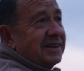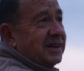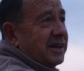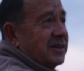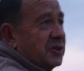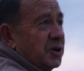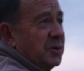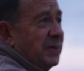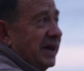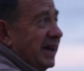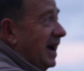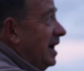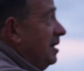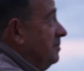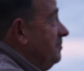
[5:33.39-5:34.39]
It could be
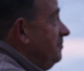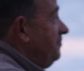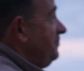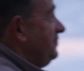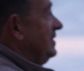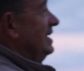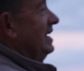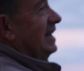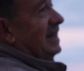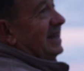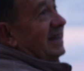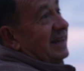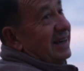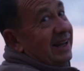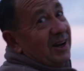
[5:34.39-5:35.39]
a
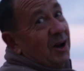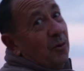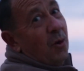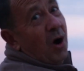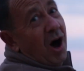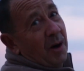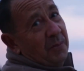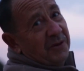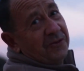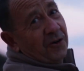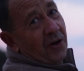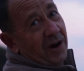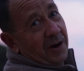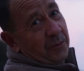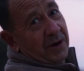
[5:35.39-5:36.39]
little while
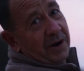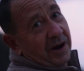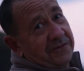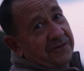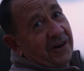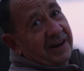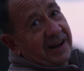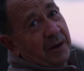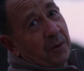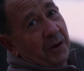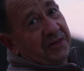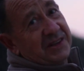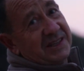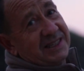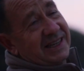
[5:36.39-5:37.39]
before I find out
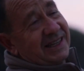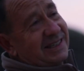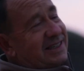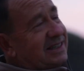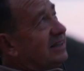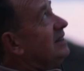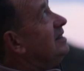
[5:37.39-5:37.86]
what this is.